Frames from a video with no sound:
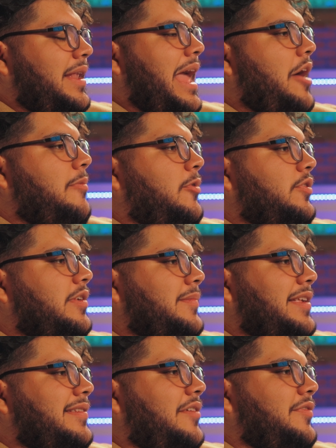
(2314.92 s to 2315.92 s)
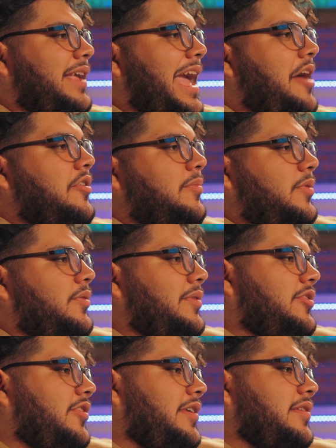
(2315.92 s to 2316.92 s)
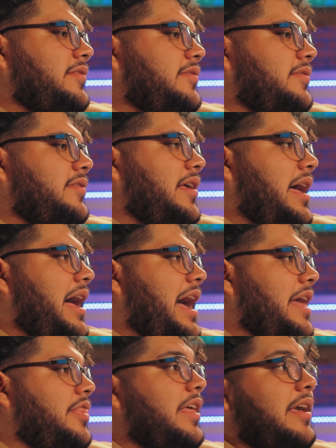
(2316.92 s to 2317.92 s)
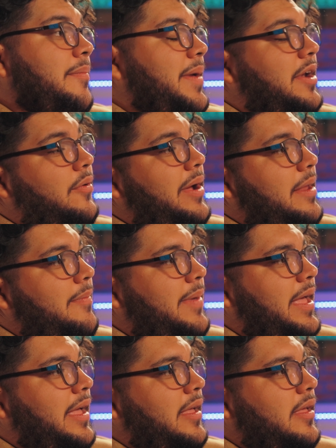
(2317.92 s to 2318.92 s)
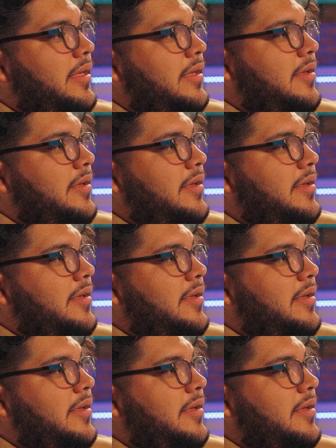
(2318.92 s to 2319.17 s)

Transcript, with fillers: But now I'm holding myself accountable, which is, I think, a better way to be.